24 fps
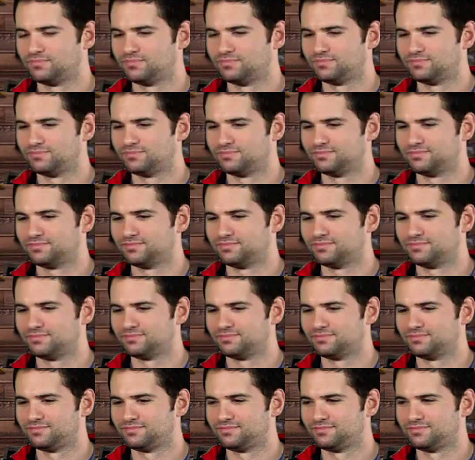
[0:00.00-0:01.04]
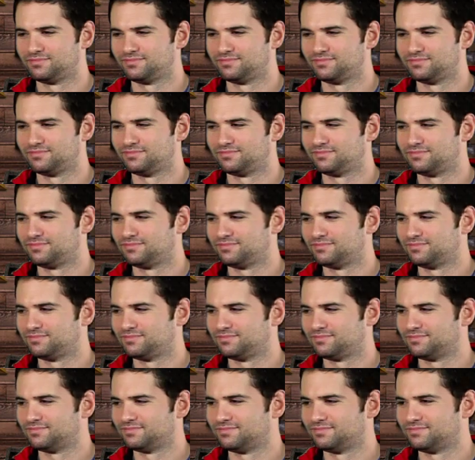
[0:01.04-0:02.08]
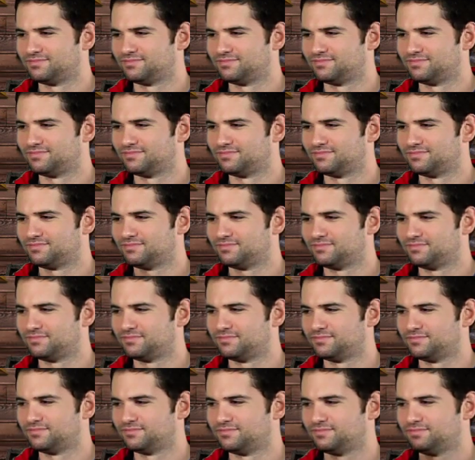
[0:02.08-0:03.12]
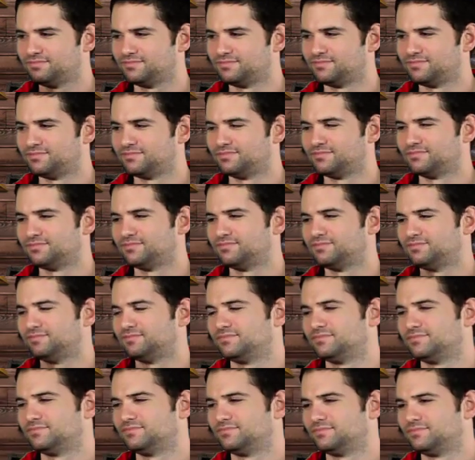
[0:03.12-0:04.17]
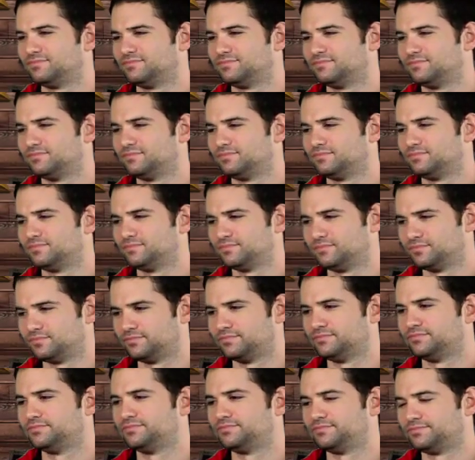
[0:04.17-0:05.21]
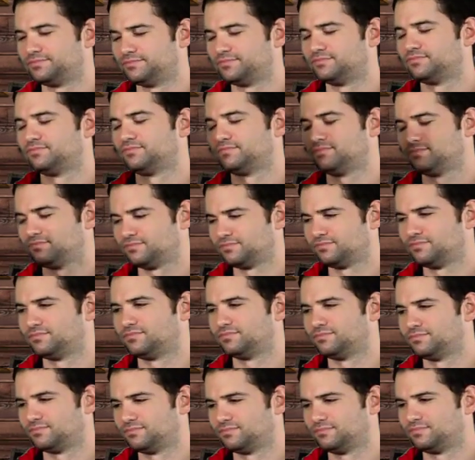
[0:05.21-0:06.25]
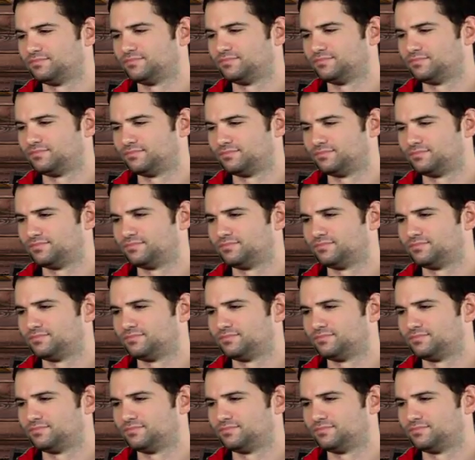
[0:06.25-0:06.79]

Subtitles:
No words are spoken by the person on screen.